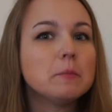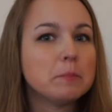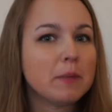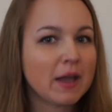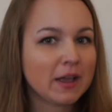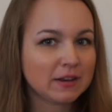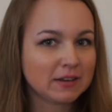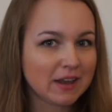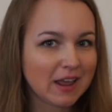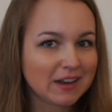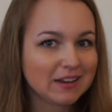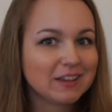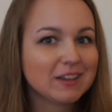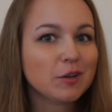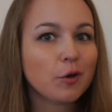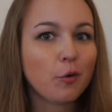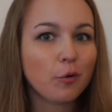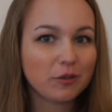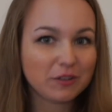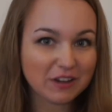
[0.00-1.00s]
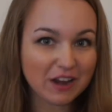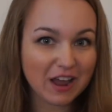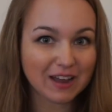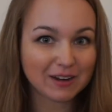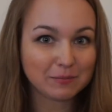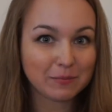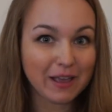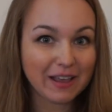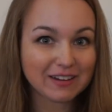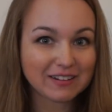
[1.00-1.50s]
magnetic or
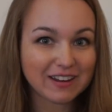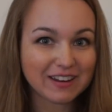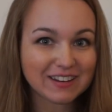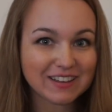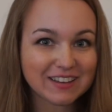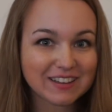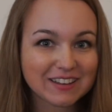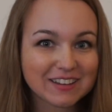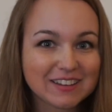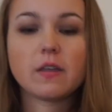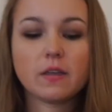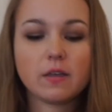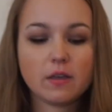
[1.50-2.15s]
non-magnetic.